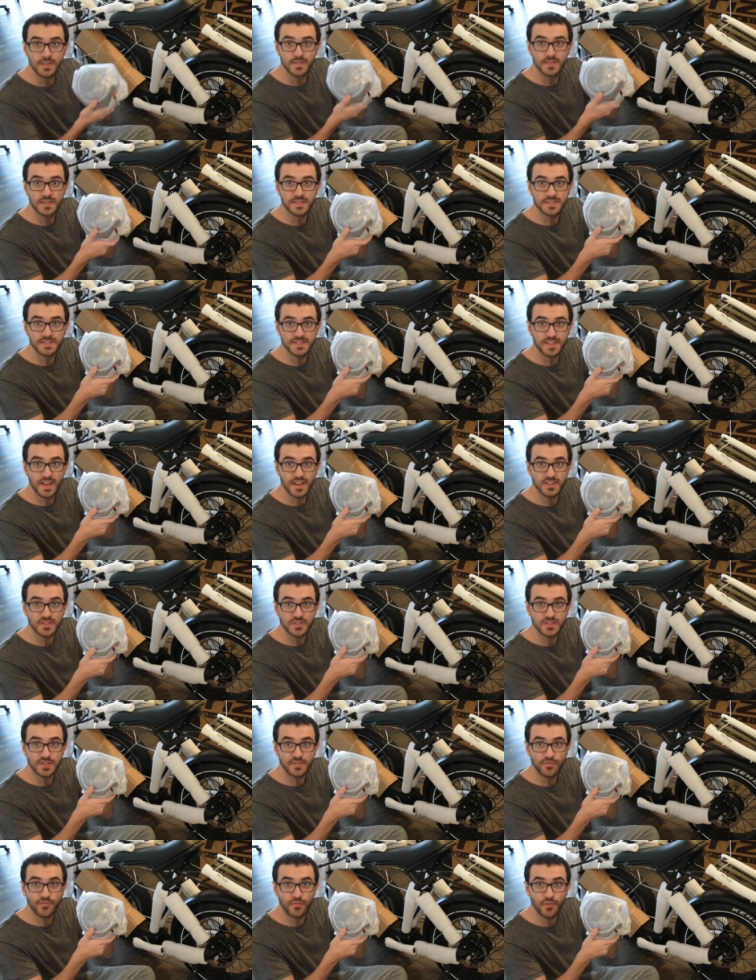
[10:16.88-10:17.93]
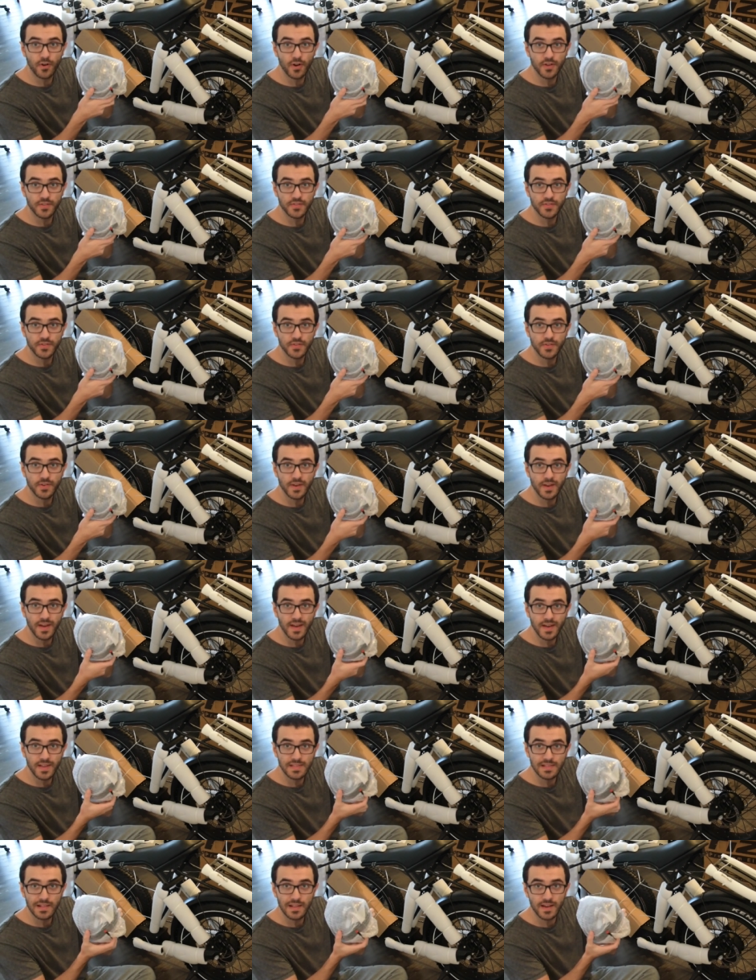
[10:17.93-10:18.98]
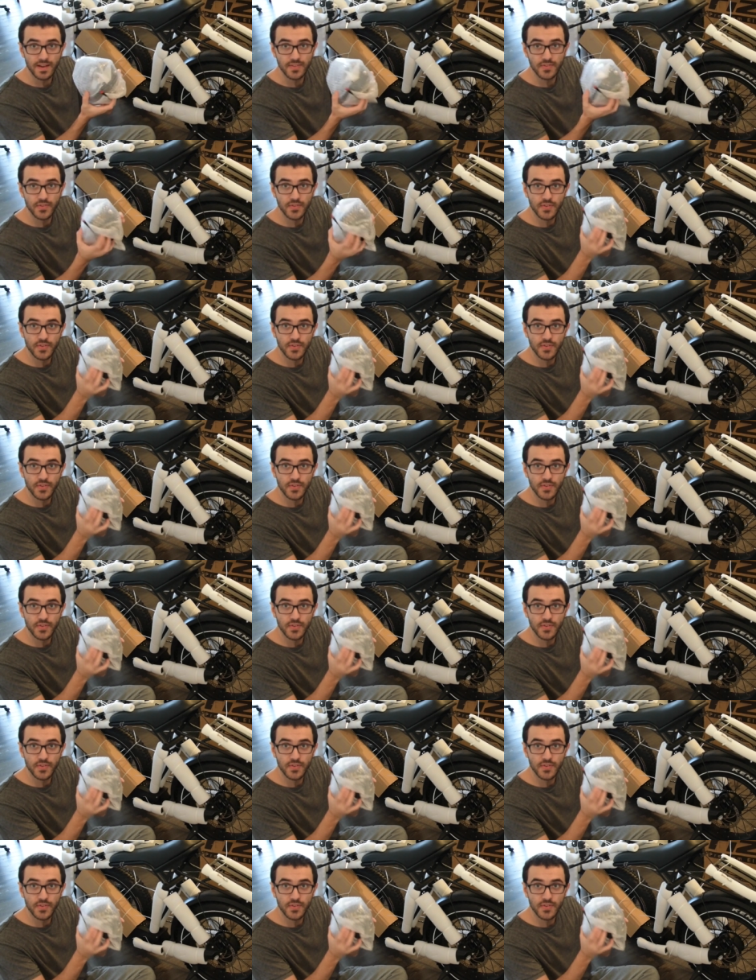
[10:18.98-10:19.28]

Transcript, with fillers: this is actually the front headlight.